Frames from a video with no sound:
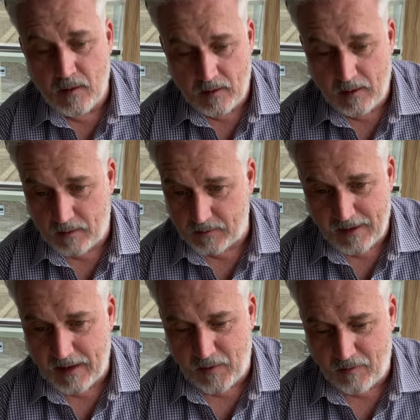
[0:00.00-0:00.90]
Oh,
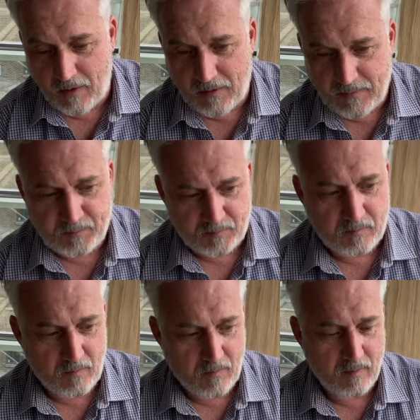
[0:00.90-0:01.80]
don't get me wrong.
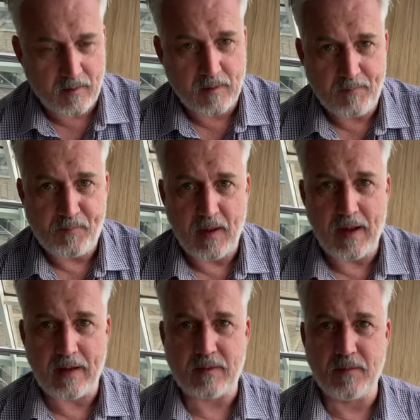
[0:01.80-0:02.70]
That
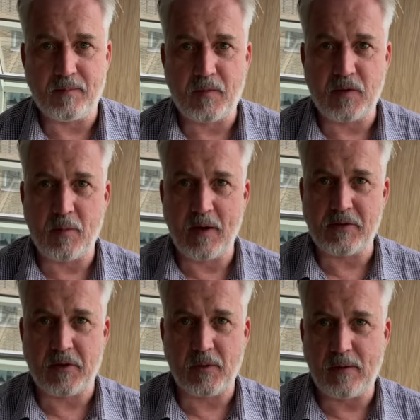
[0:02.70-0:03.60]
has some
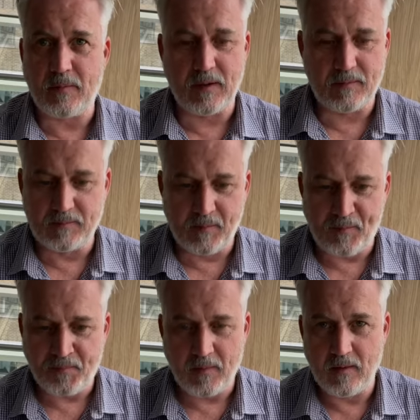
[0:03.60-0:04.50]
spice to it, but
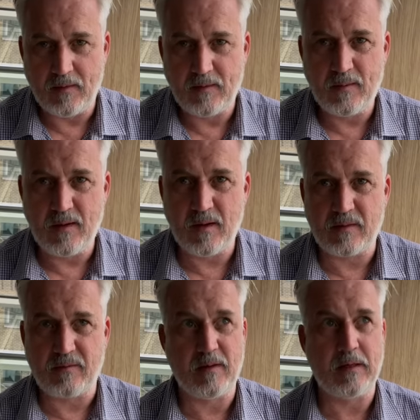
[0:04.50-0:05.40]
we
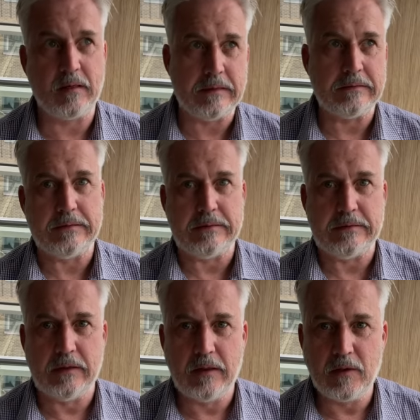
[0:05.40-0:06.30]
asked for it like
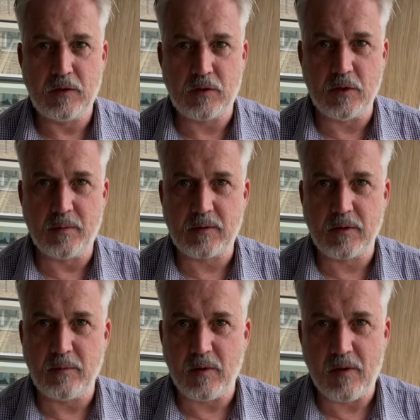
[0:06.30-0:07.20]
super,
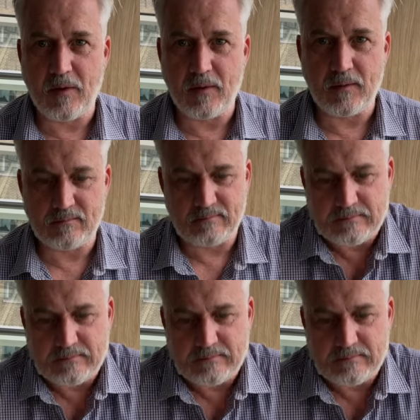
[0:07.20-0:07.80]
super hot. And